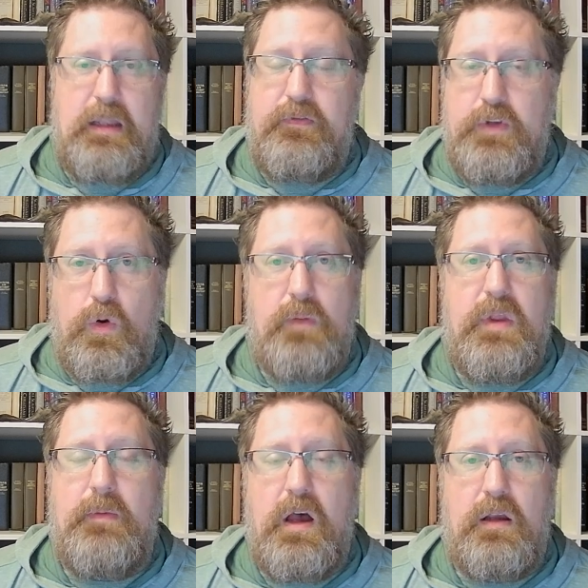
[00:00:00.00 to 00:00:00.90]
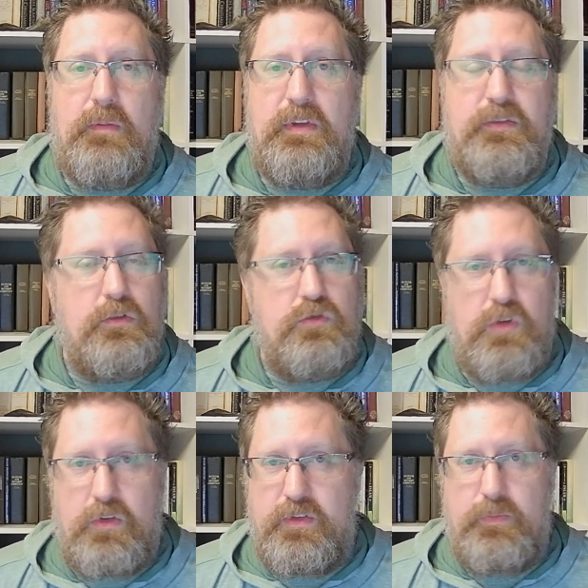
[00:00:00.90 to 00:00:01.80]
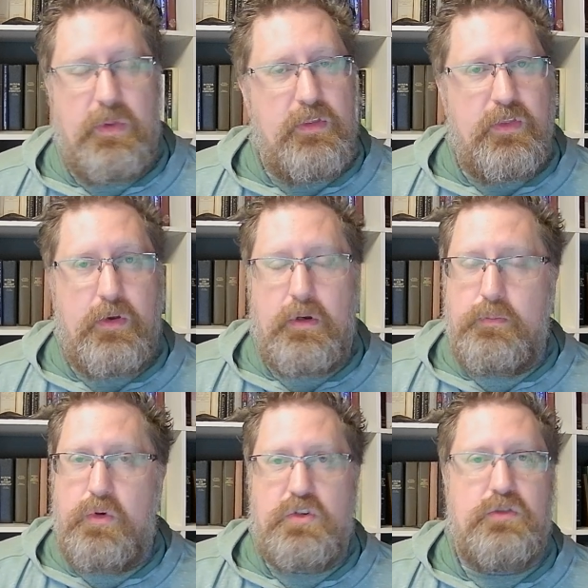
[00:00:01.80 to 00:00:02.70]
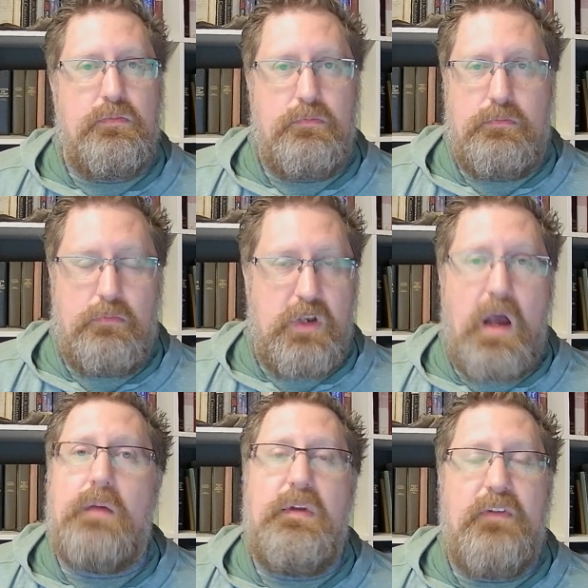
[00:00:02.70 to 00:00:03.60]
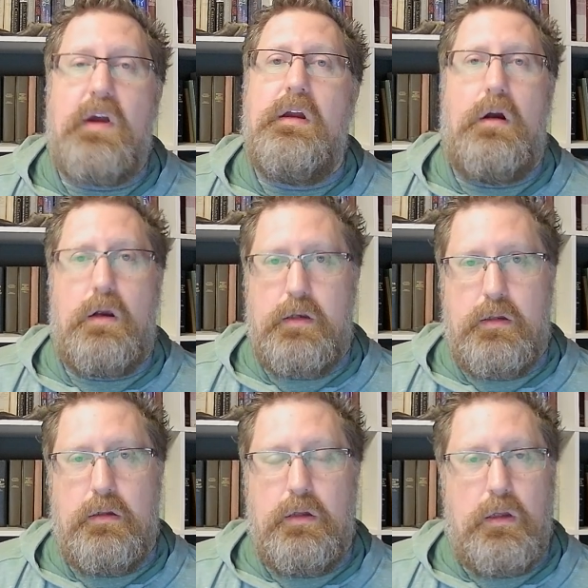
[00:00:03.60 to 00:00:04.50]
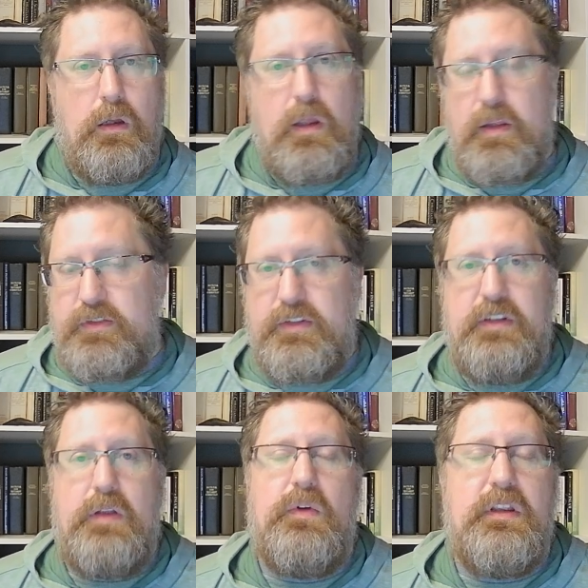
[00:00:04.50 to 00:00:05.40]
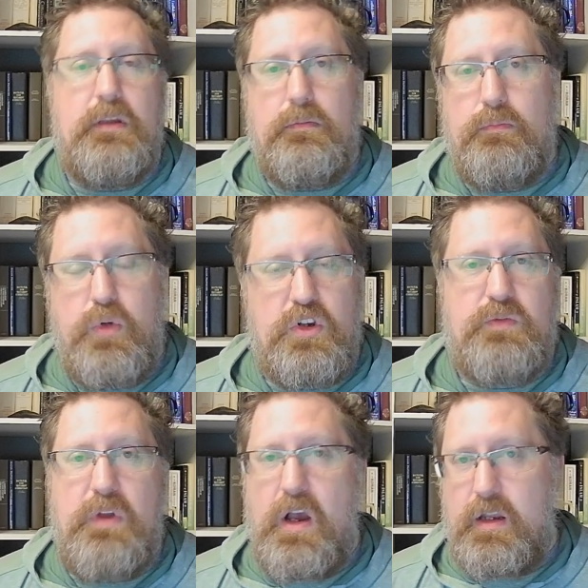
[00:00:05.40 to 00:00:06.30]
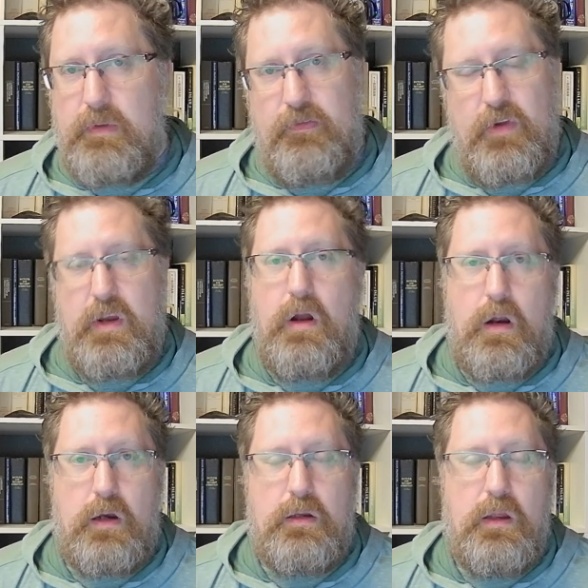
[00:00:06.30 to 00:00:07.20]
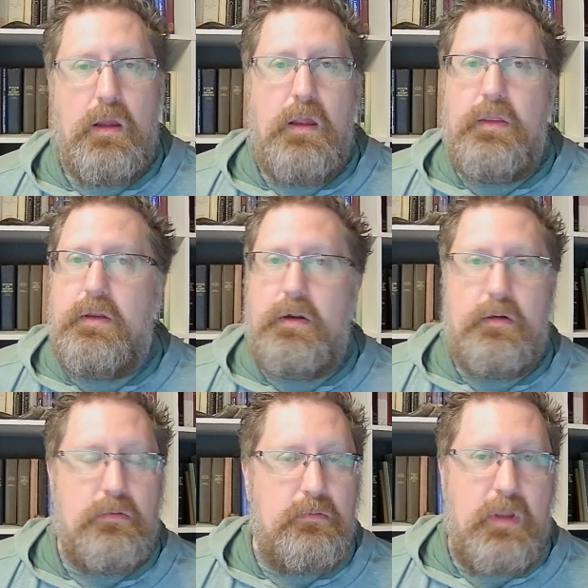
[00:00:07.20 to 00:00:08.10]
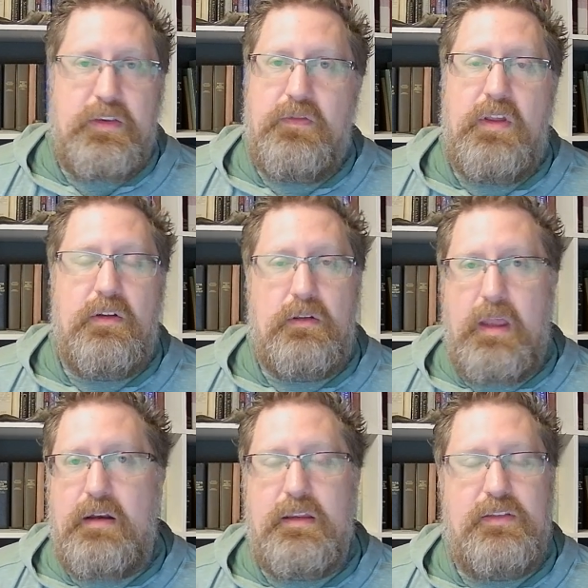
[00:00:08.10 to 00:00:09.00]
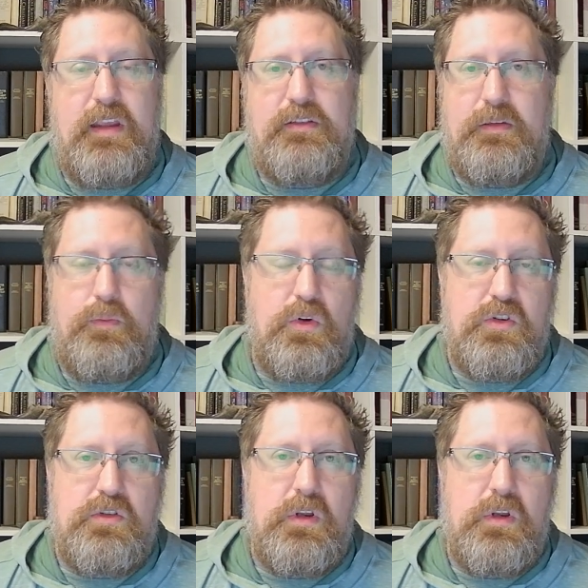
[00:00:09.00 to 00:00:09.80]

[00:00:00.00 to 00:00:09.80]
if you want to be a monogamist, Joseph Smith III pushed monogamy very hard. Sidney Rigdon pushed monogamy very hard. There are lots of other Latter-day Saints that pushed